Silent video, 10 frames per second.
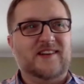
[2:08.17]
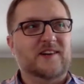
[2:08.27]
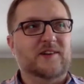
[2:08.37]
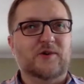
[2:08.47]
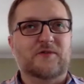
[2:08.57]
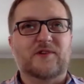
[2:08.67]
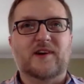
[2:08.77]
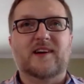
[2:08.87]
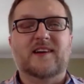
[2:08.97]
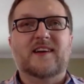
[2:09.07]
huddled over
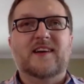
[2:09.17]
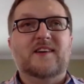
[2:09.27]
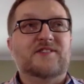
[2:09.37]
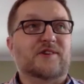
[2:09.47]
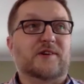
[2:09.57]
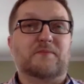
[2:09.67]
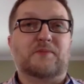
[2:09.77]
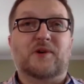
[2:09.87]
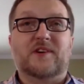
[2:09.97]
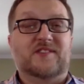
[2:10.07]
a circuit
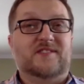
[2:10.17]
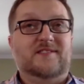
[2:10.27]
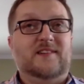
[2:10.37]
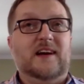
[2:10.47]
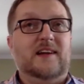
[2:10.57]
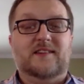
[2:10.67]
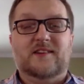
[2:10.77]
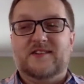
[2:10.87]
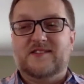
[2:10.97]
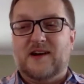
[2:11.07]
board. It's just,
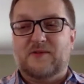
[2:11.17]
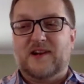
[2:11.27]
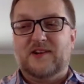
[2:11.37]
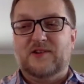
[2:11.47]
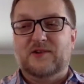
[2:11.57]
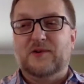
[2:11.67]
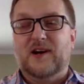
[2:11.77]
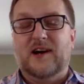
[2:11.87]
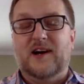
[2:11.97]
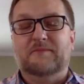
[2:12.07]
it's not what I do.
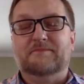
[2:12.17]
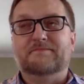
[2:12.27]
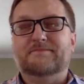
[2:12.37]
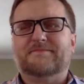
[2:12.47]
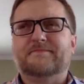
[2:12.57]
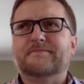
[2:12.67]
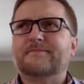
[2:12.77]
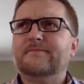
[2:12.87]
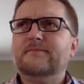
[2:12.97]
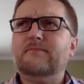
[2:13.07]

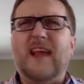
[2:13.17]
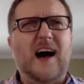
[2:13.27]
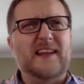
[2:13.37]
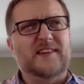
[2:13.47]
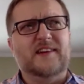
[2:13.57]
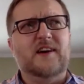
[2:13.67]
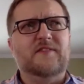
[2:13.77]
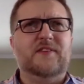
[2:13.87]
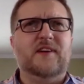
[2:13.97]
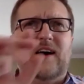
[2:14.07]
Oddly
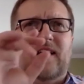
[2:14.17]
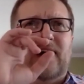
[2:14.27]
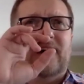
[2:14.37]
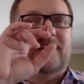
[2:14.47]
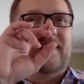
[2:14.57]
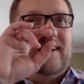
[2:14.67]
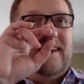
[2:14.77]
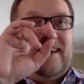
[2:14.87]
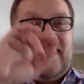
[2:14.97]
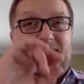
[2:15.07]
enough, I
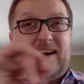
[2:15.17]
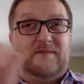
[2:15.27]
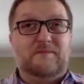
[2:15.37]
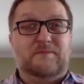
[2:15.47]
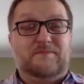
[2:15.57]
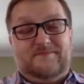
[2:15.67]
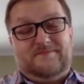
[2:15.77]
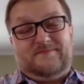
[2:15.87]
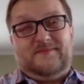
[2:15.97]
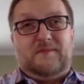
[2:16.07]
got
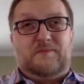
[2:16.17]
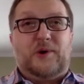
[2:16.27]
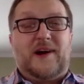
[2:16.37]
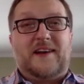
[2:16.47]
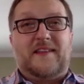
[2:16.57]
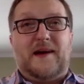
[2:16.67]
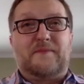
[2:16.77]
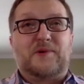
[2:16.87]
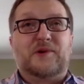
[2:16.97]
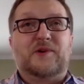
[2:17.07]
booted out of that
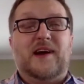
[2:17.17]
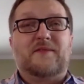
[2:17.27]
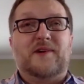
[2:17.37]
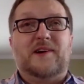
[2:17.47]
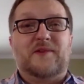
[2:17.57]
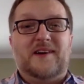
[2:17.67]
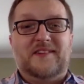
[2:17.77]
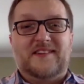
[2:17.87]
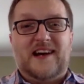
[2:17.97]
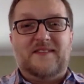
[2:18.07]
program right around the
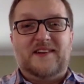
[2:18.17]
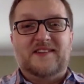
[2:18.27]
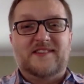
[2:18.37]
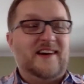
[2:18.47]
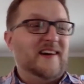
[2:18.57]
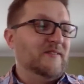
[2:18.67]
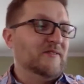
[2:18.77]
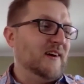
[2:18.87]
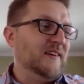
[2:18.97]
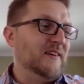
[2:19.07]
time I decided
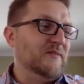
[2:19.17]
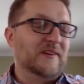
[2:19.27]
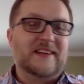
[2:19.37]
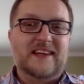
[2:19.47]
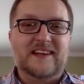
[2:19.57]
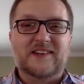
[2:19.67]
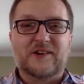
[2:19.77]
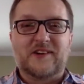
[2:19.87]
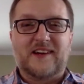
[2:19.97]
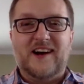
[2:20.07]
I didn't really need to
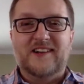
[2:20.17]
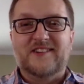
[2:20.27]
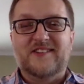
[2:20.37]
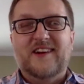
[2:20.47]
go to college.